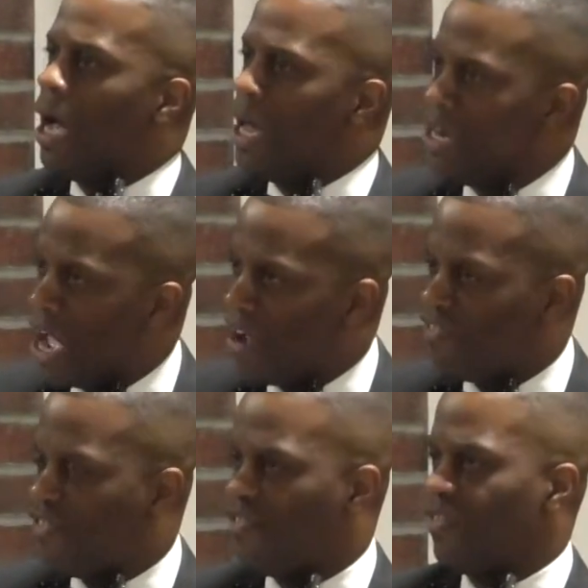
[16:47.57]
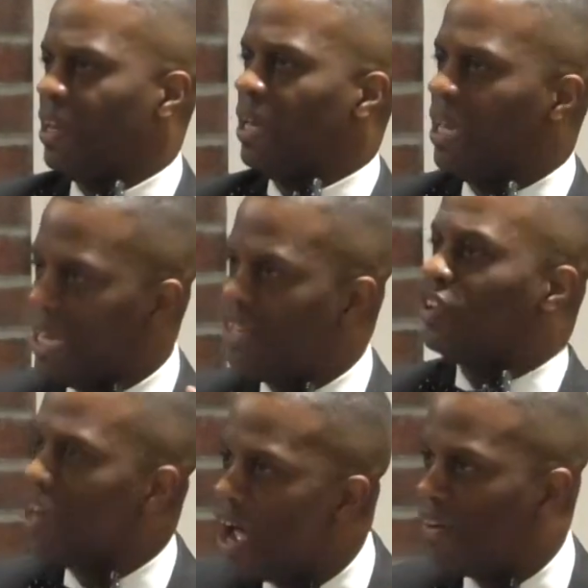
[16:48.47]
enough
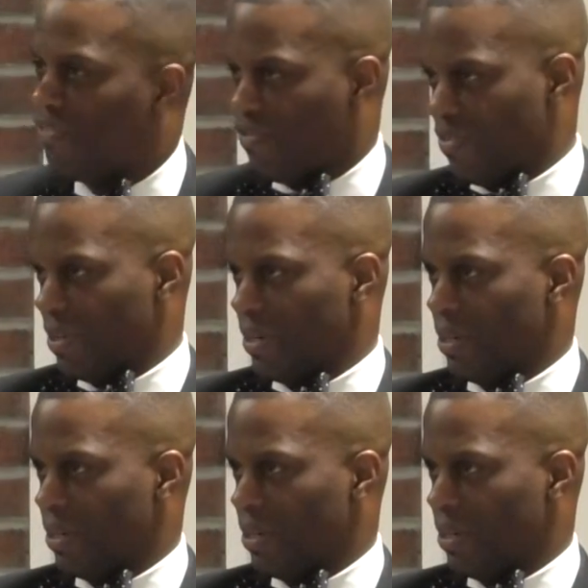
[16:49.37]
is enough.